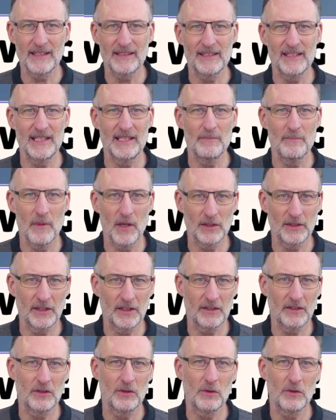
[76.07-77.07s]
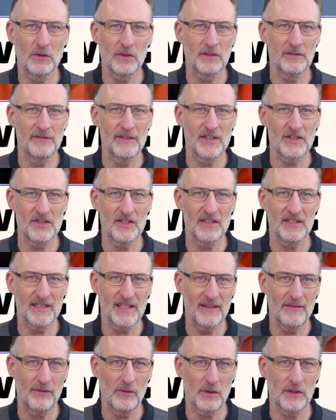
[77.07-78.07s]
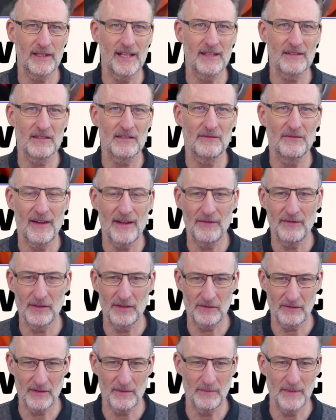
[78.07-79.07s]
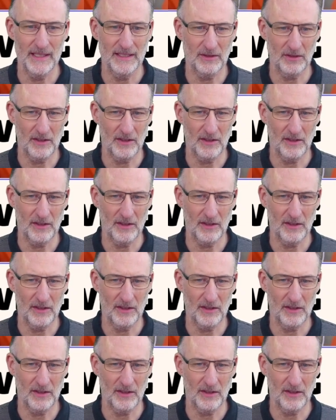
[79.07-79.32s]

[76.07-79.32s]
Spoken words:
the Matterhorn, which is a 4,500 meter